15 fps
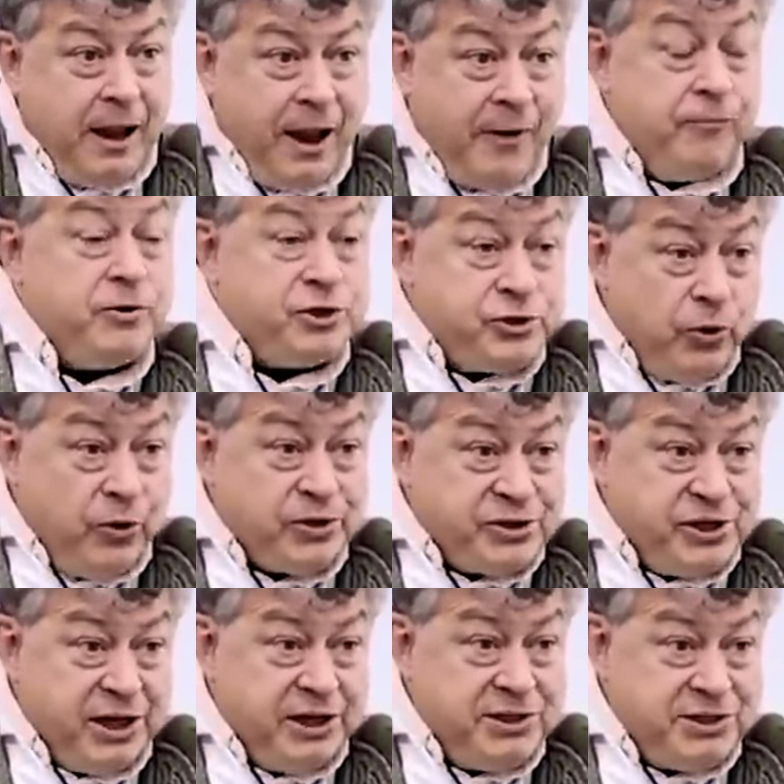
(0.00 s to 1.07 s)
and
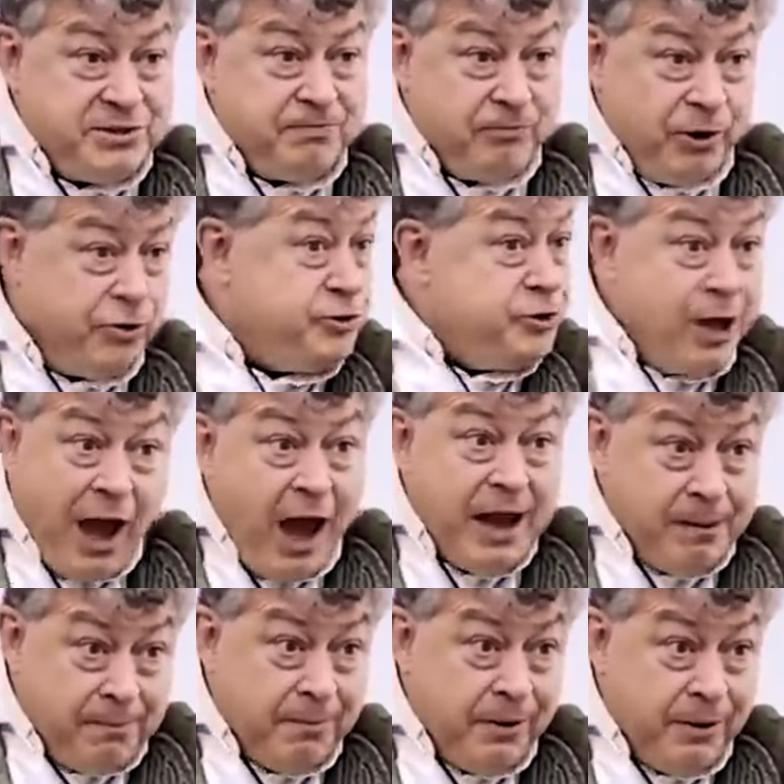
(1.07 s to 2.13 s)
resources and
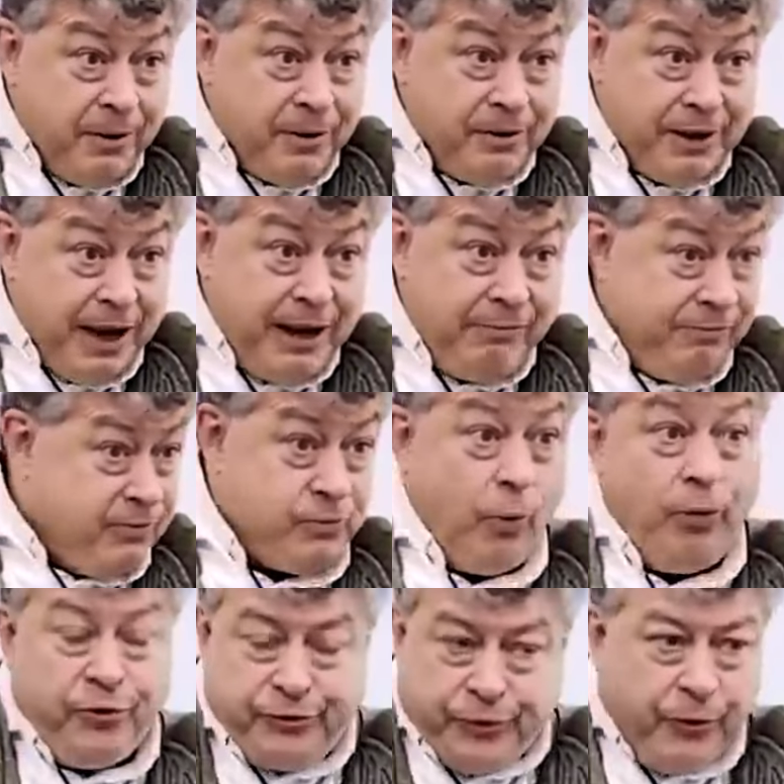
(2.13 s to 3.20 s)
time. Okay, and
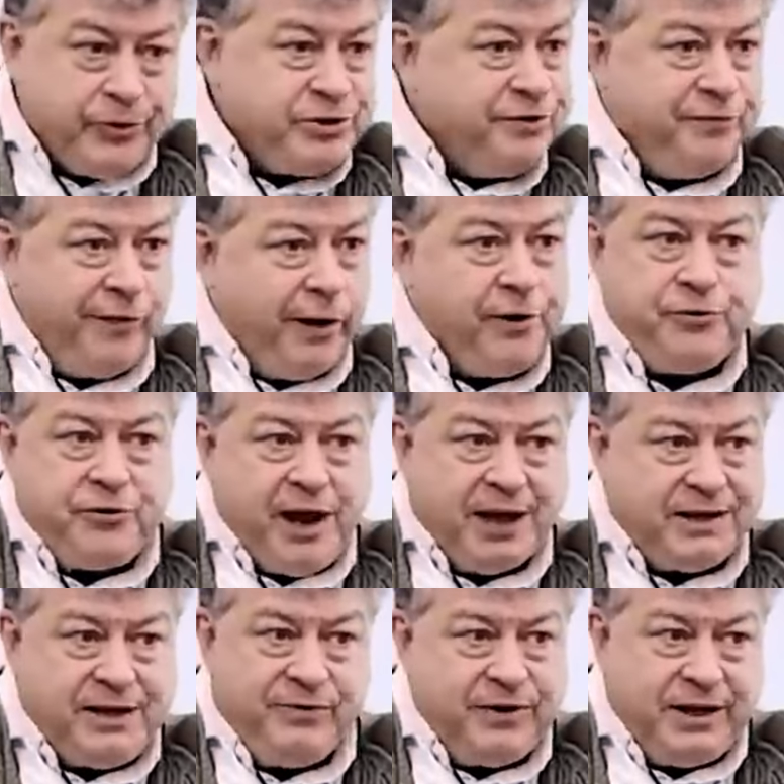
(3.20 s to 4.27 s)
all sorts of voluntary
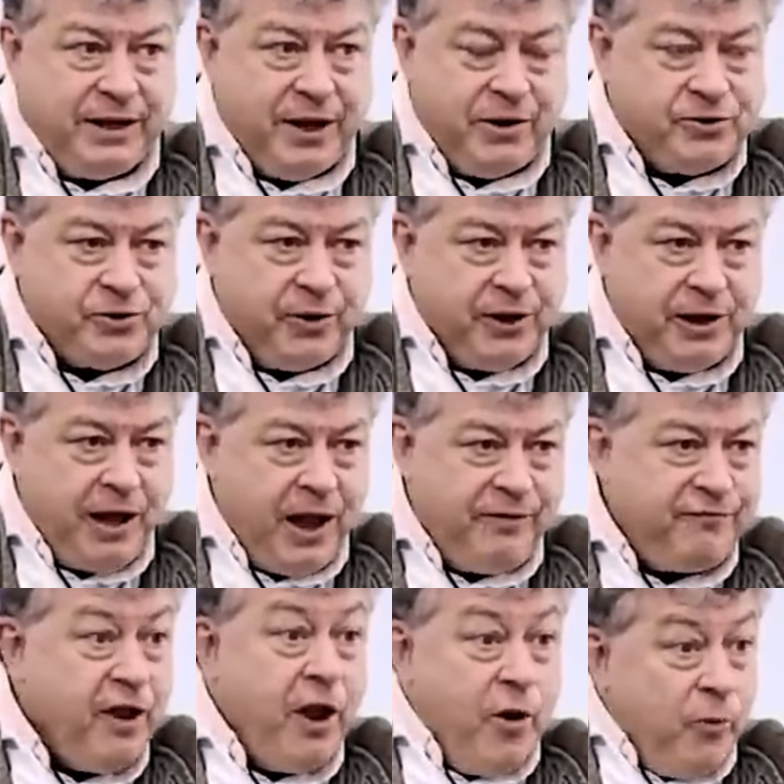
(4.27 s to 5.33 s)
activity goes on in
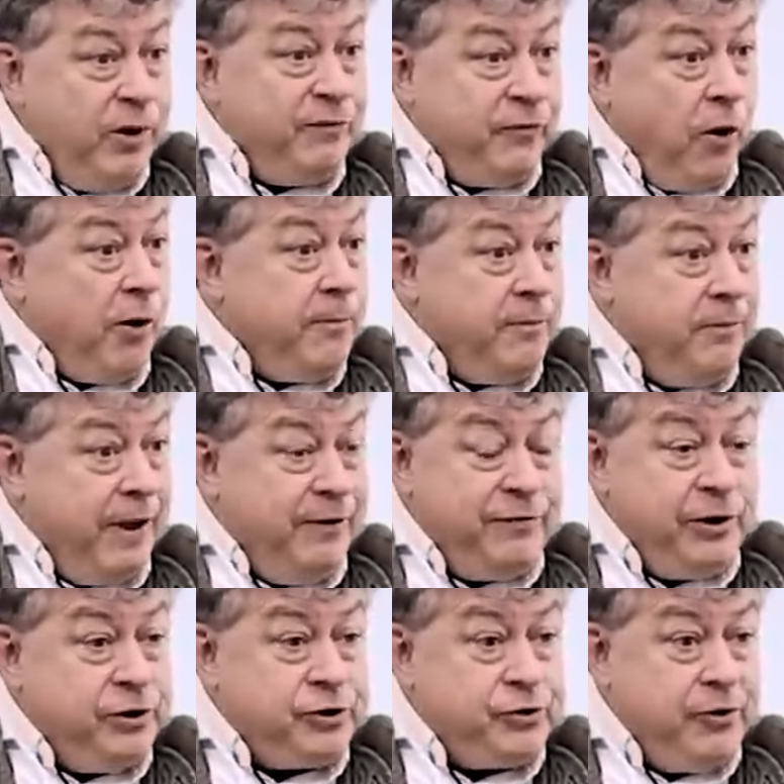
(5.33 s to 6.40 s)
life. We've got
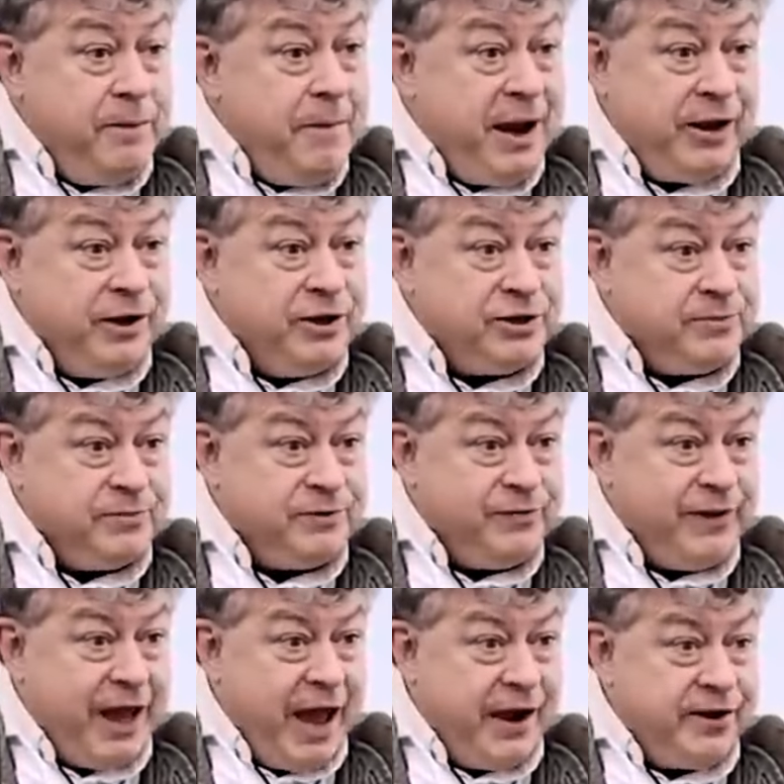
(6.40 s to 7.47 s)
evolutionary mechanisms
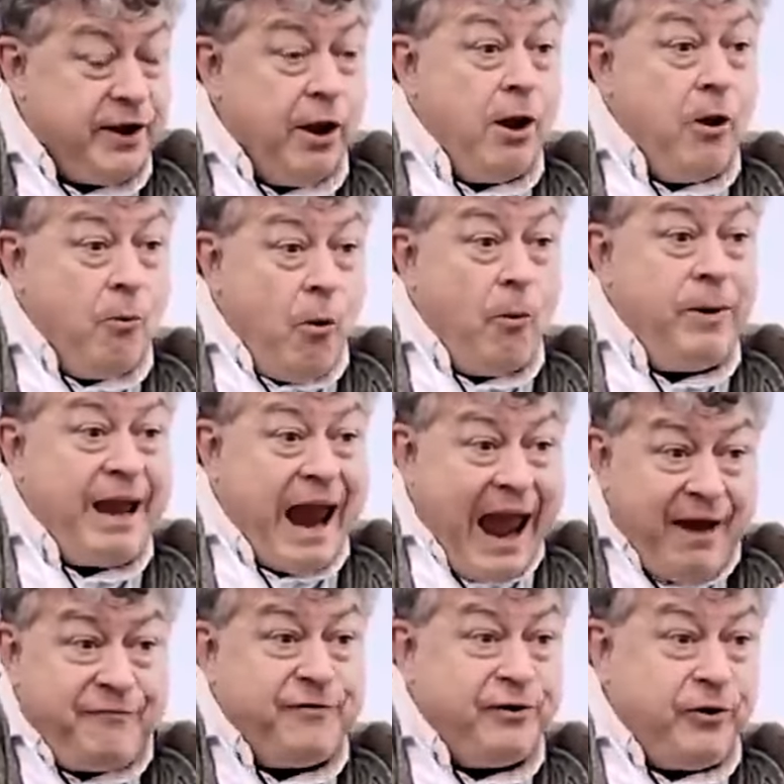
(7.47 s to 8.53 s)
for that. What we
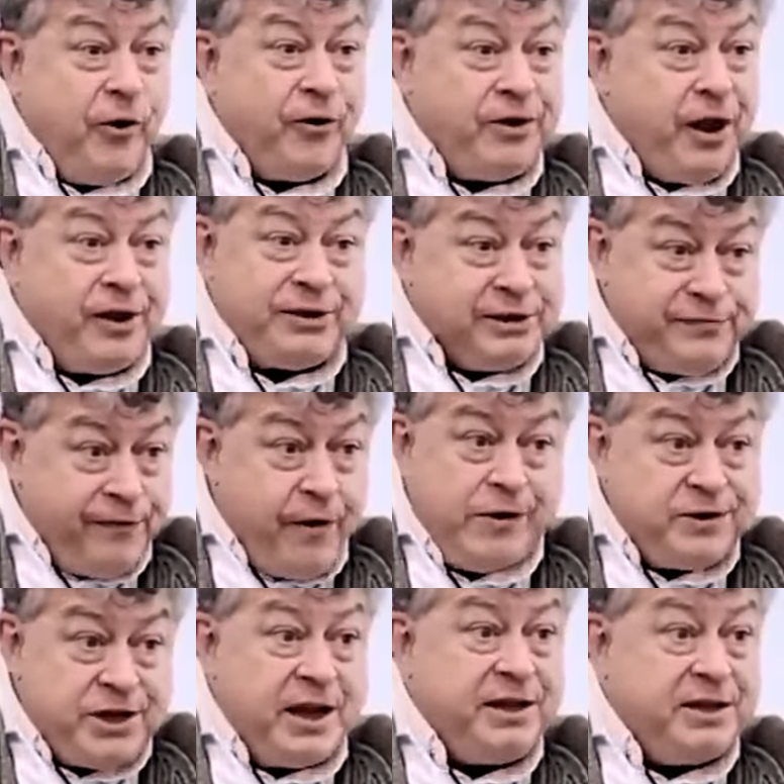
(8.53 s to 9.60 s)
haven't got, as far
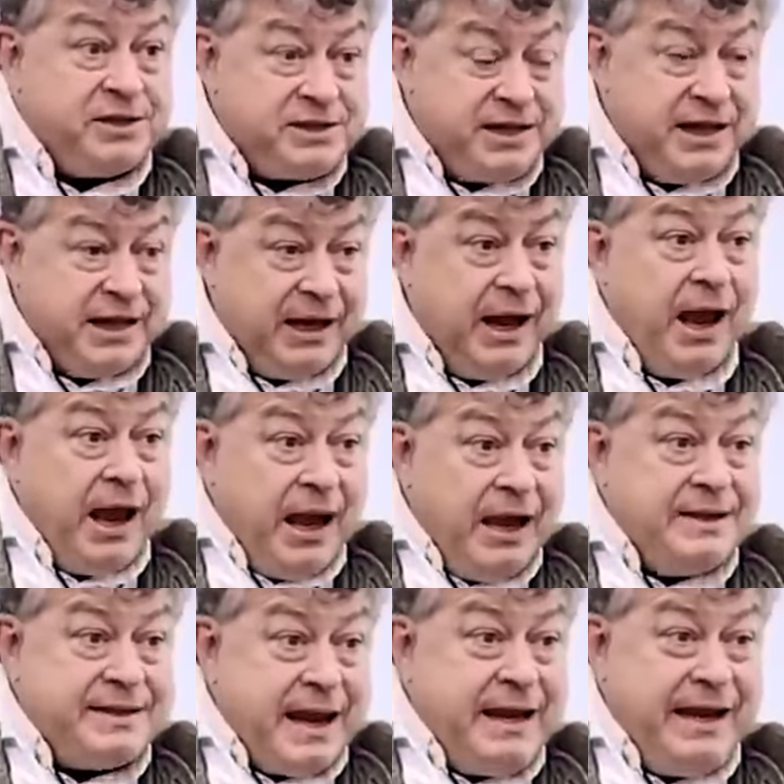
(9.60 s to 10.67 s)
as I can see,
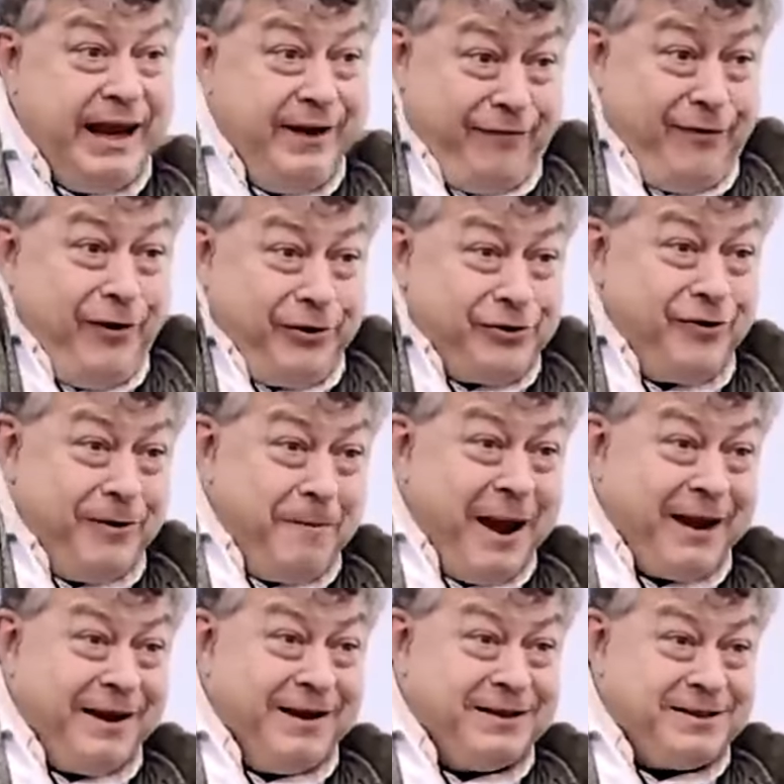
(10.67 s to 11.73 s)
is any evolutionary
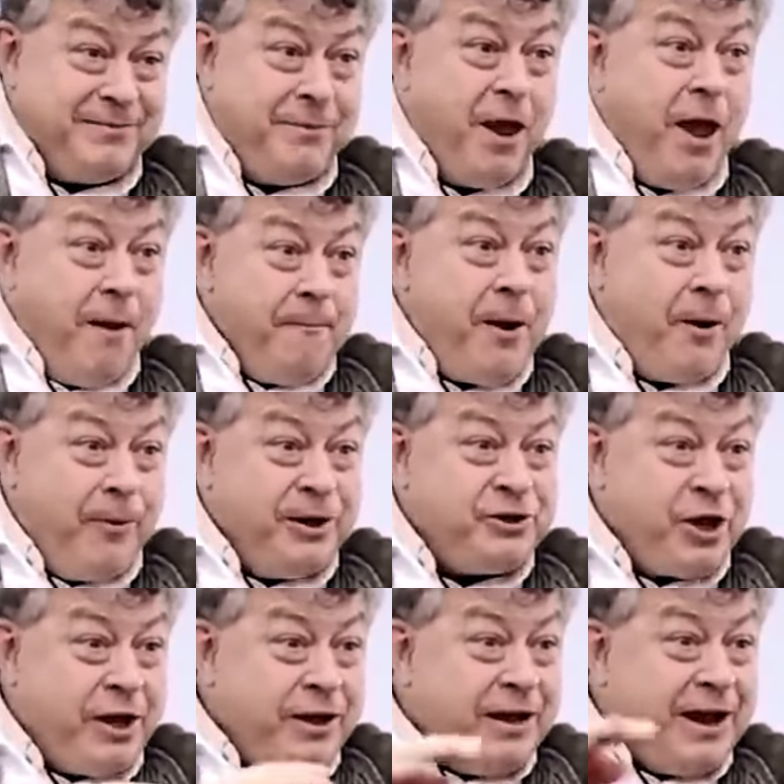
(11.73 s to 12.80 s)
mechanism by
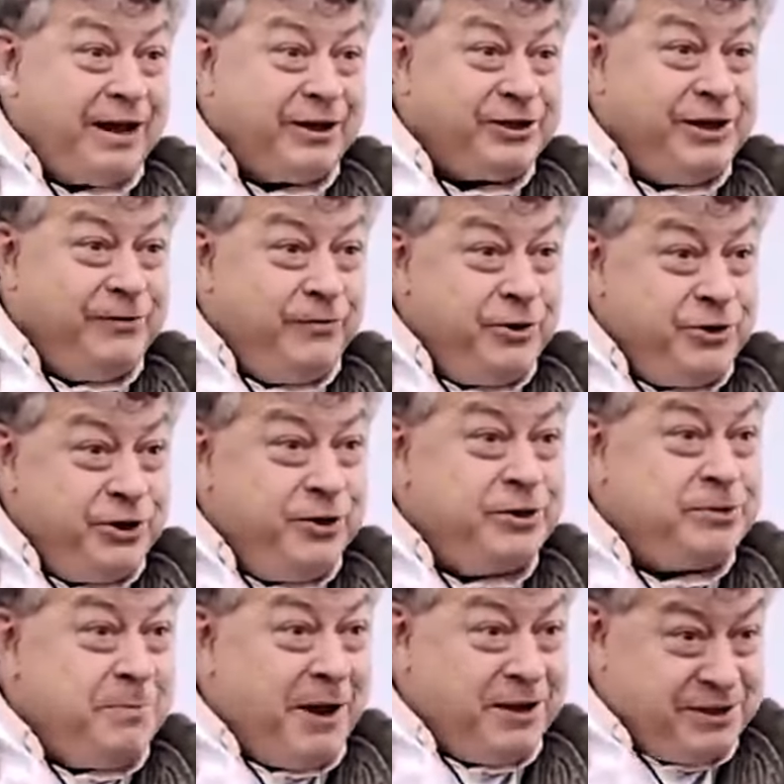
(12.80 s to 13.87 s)
which I can actually
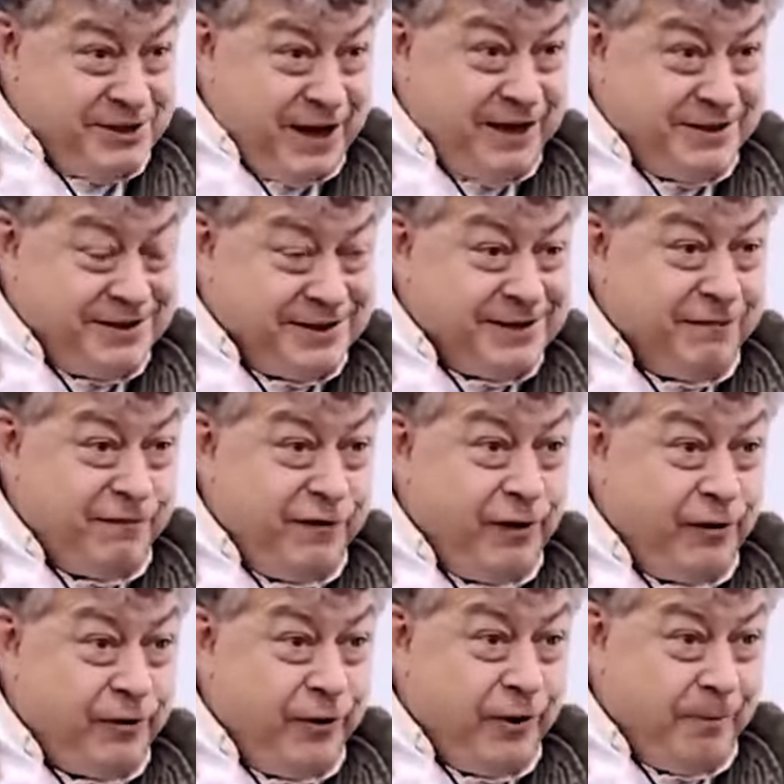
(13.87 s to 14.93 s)
reduce my status and feel good